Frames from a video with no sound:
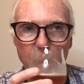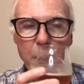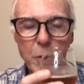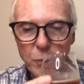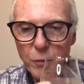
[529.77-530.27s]

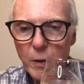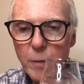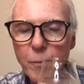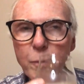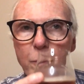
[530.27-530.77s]

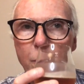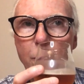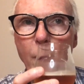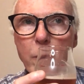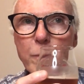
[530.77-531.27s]
Interesting.
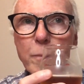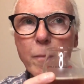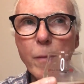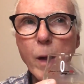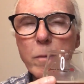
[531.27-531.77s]

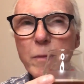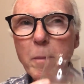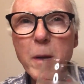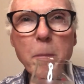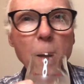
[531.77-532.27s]
The
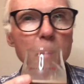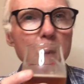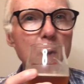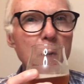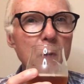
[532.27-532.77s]
mid-palate
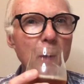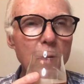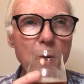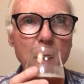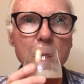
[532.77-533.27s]
bitterness I
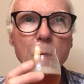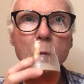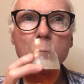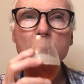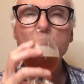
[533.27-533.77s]
don't care for.